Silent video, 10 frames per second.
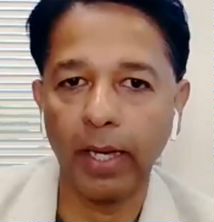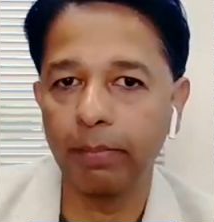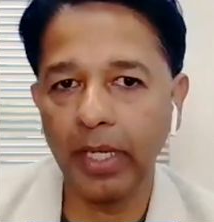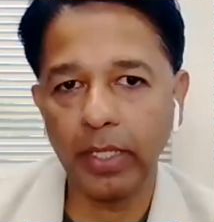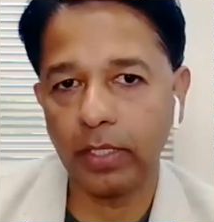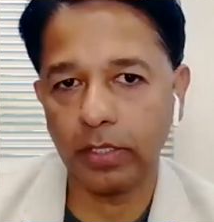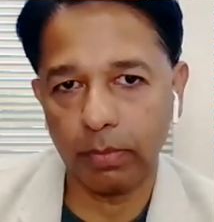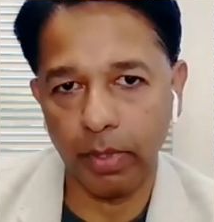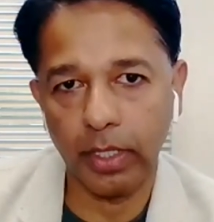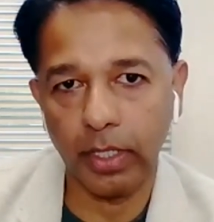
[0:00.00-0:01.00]
I'm making
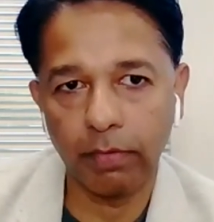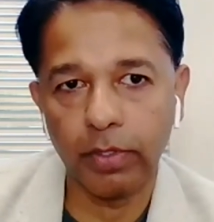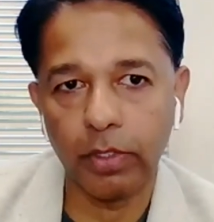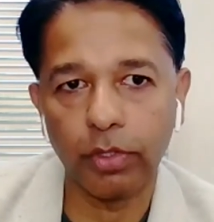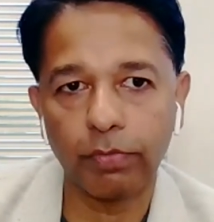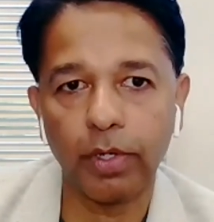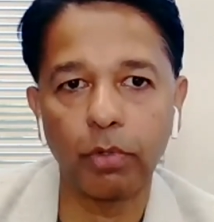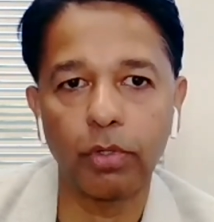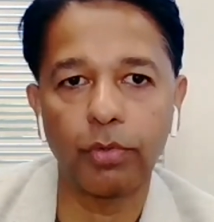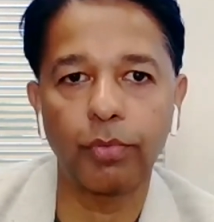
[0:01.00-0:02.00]
some money, even though if
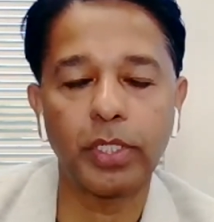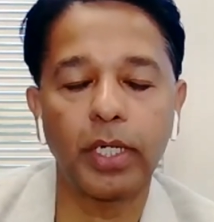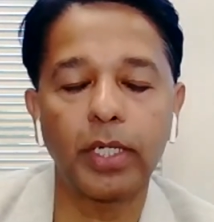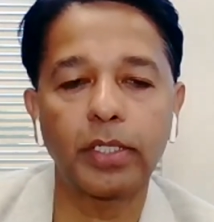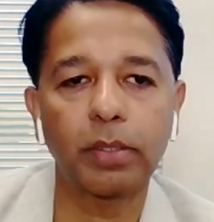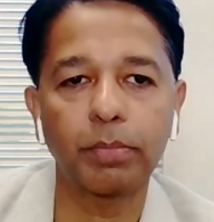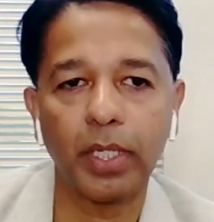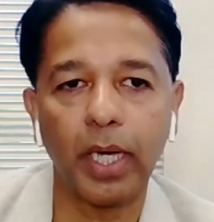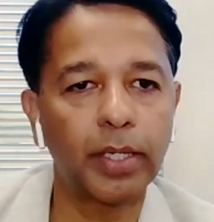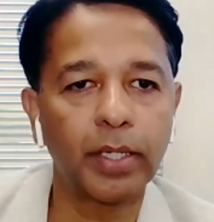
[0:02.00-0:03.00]
I'm not originating
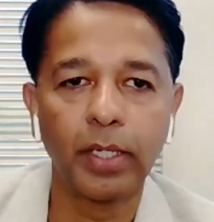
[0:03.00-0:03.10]
something.